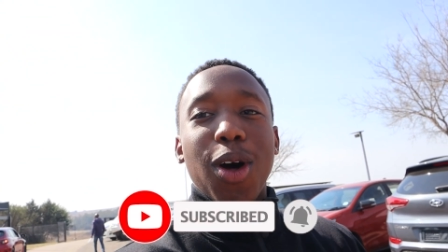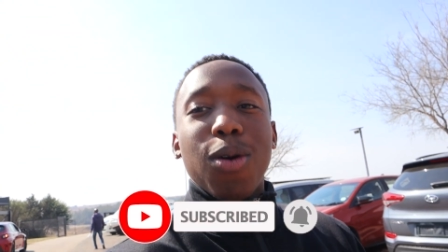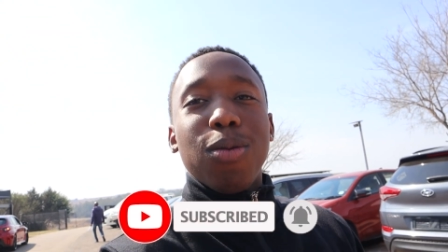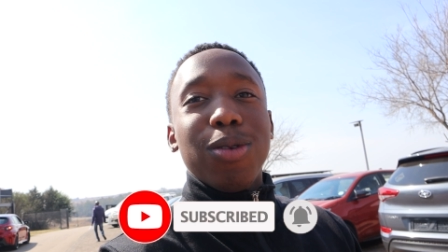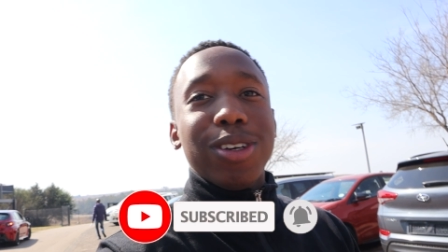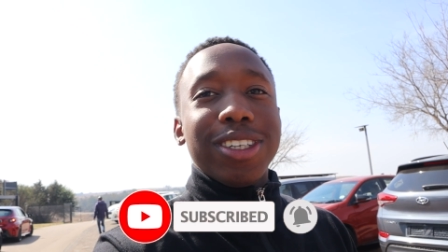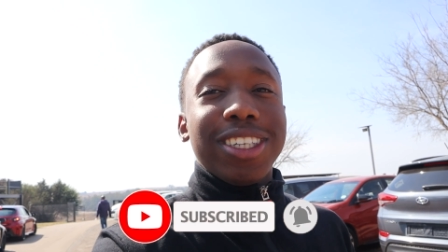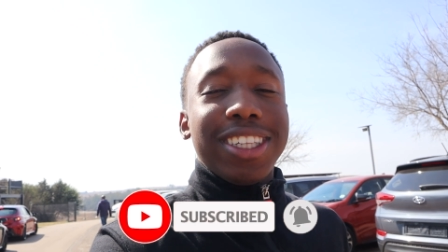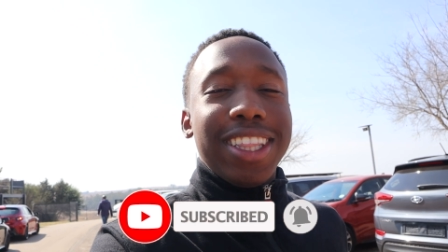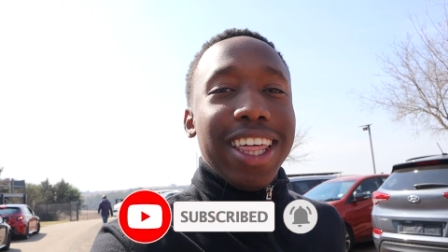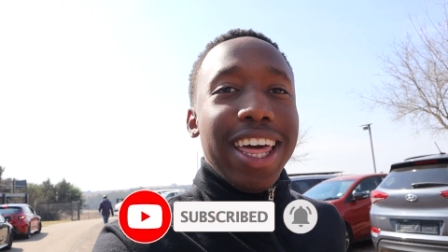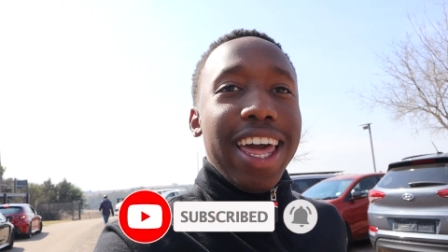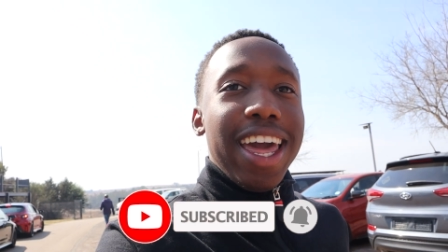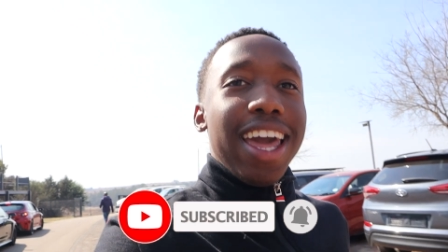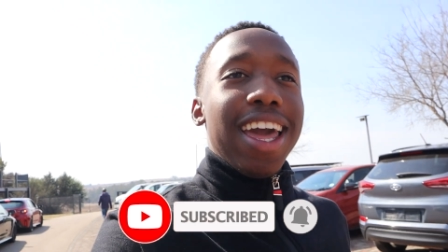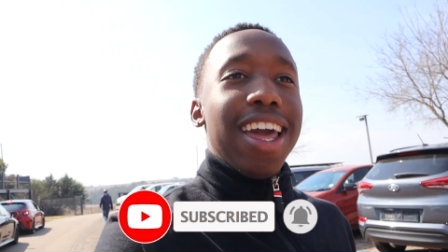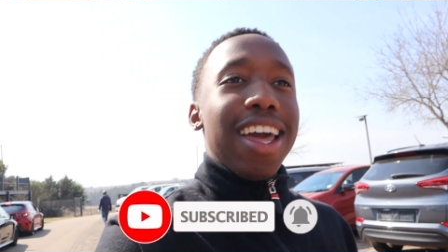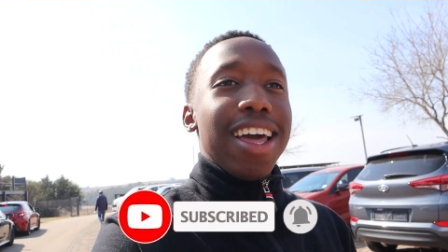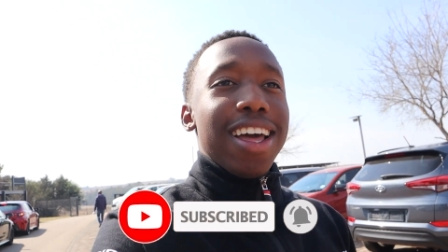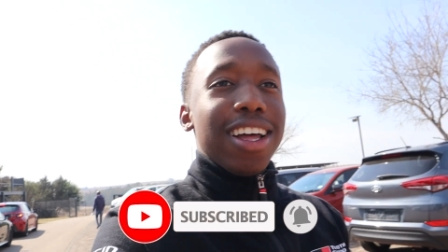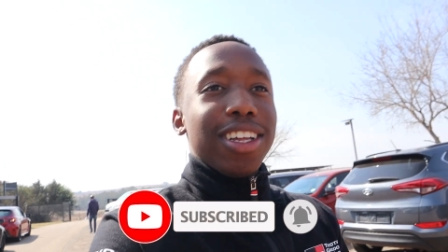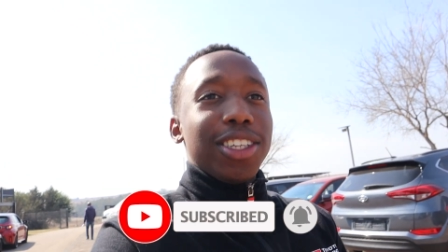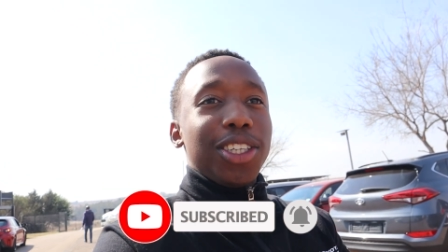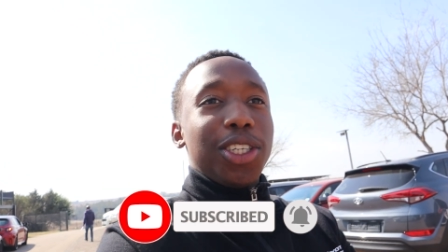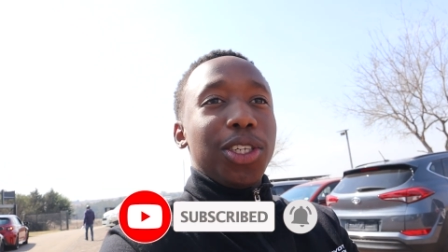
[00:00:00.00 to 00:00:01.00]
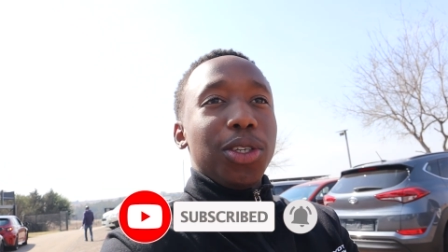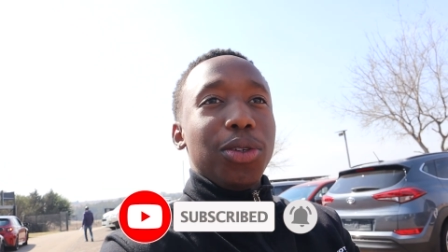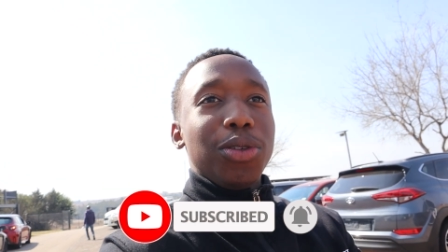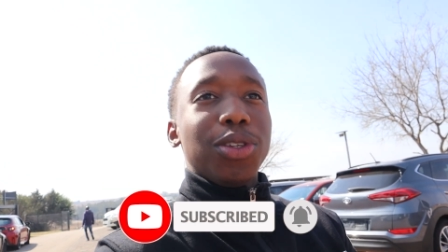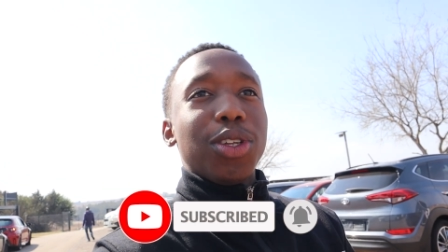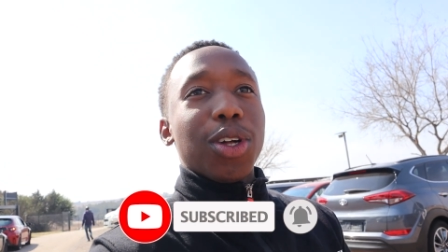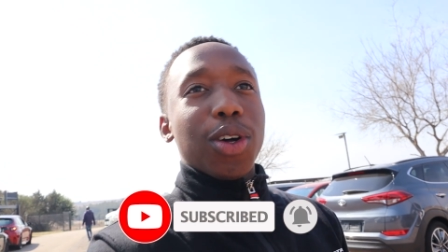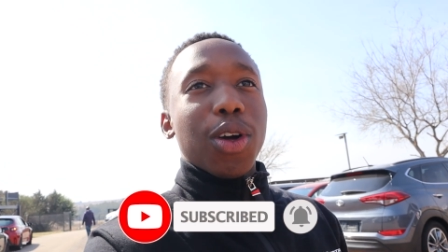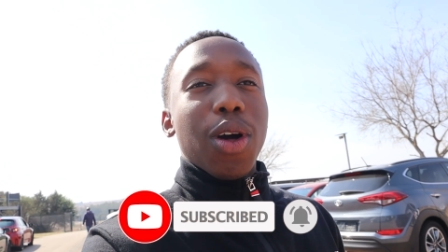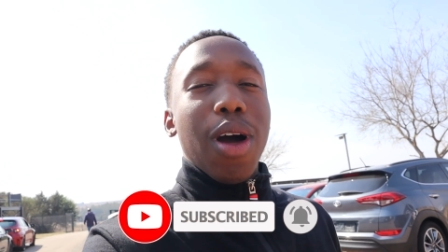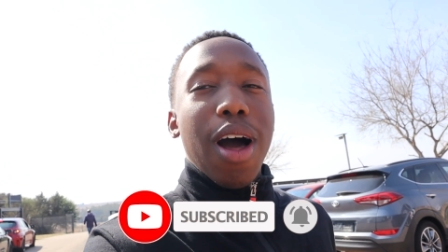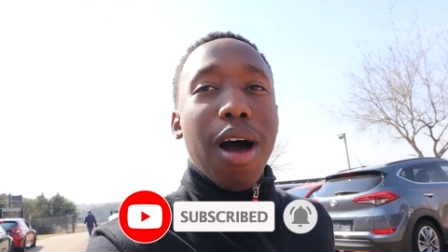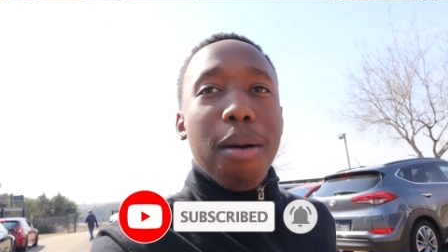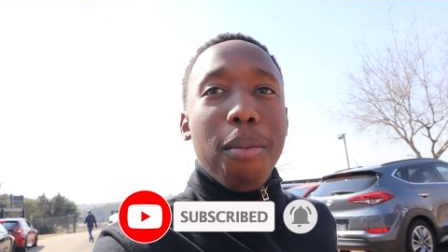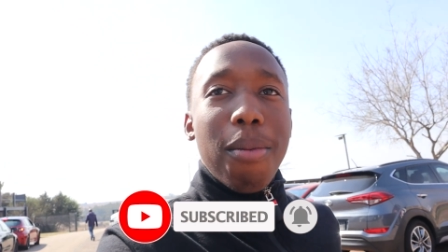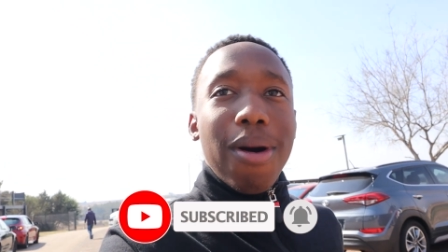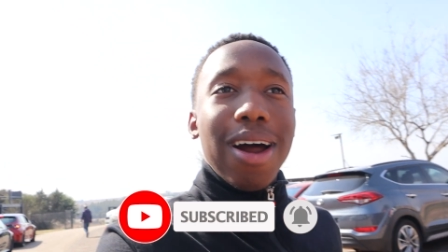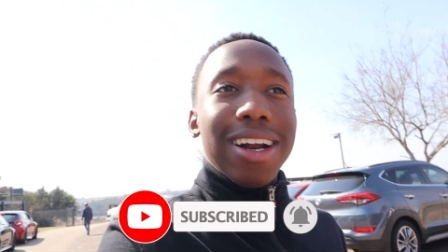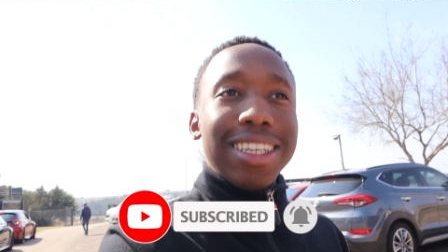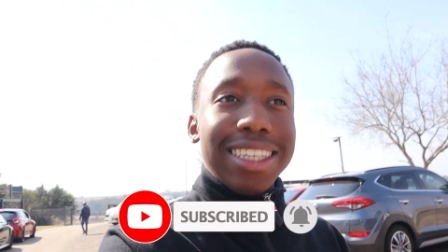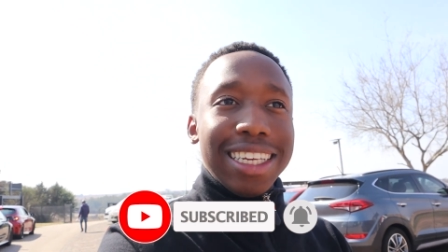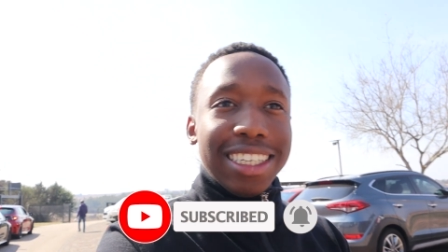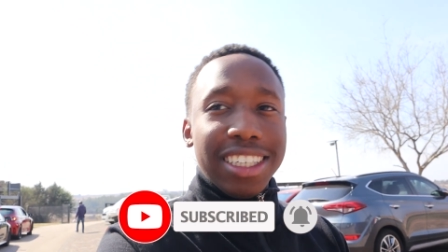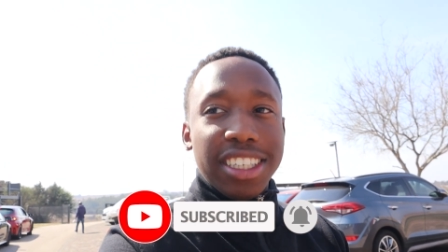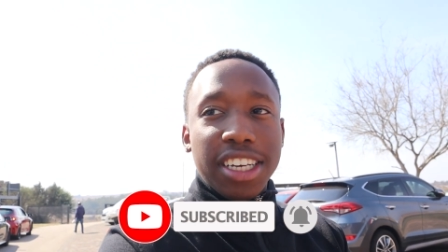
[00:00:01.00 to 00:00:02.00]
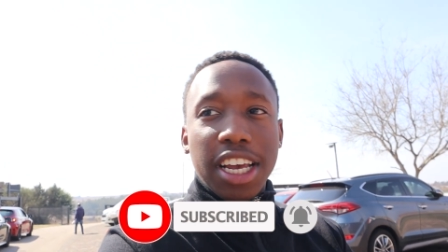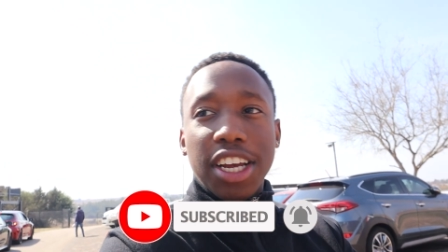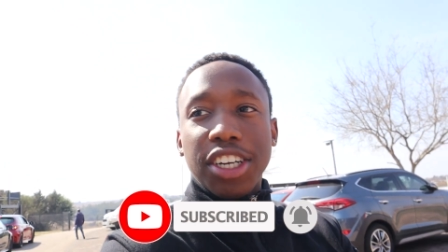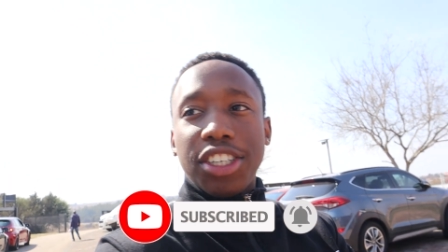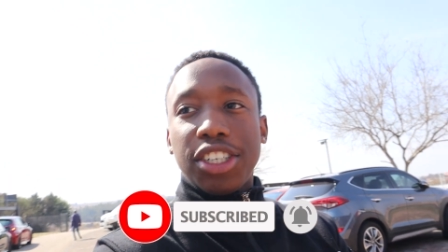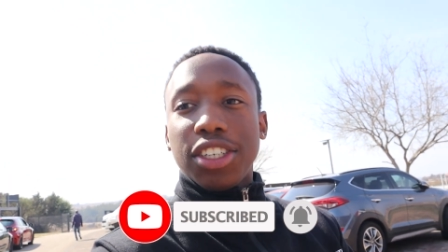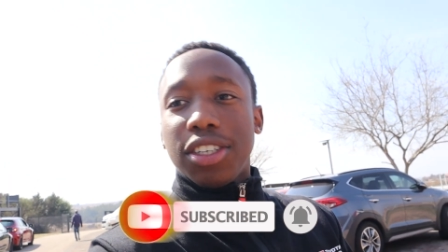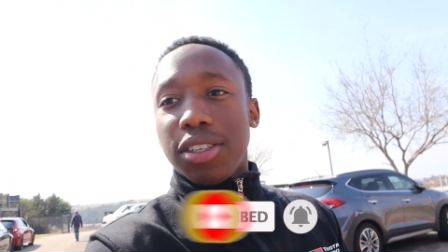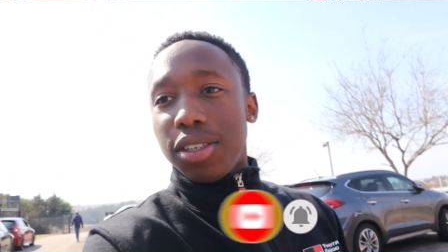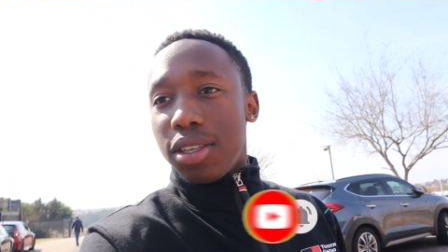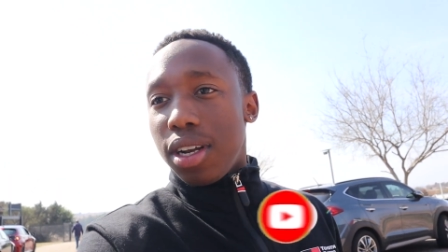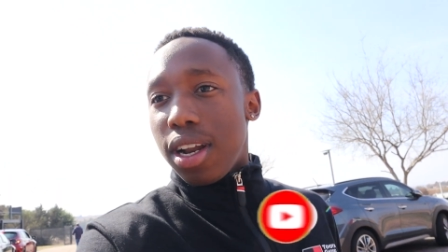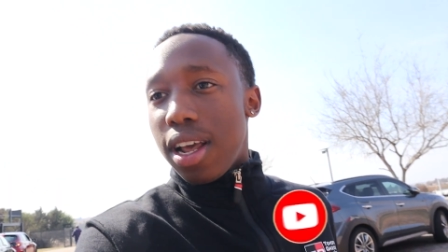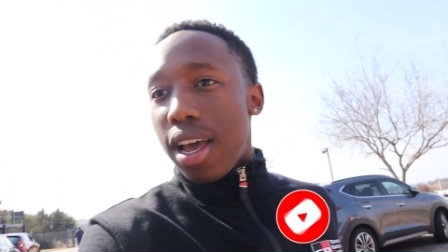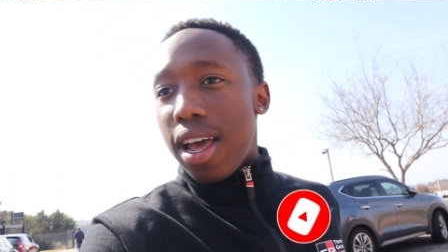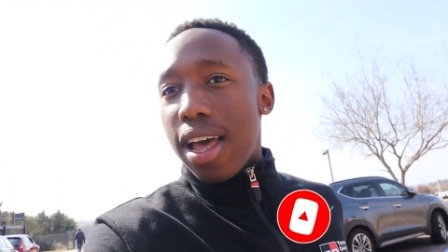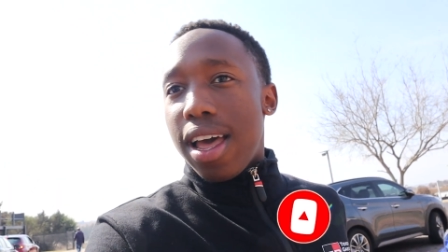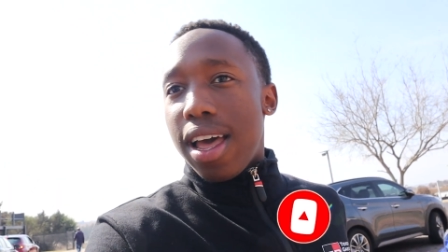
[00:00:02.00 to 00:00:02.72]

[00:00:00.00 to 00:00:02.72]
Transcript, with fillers: almost there to the uh, monetization